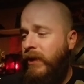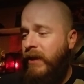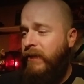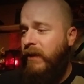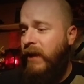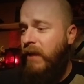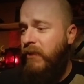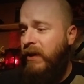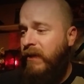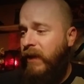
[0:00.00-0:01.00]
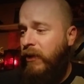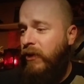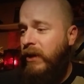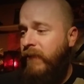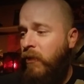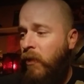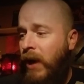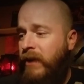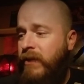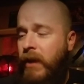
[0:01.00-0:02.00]
instant tape because I couldn't even
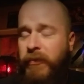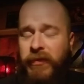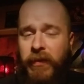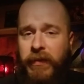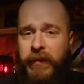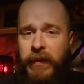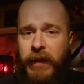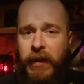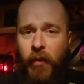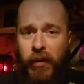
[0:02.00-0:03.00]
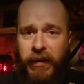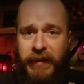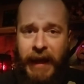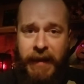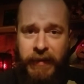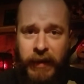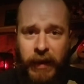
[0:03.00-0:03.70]
watch the episode until like 9:45,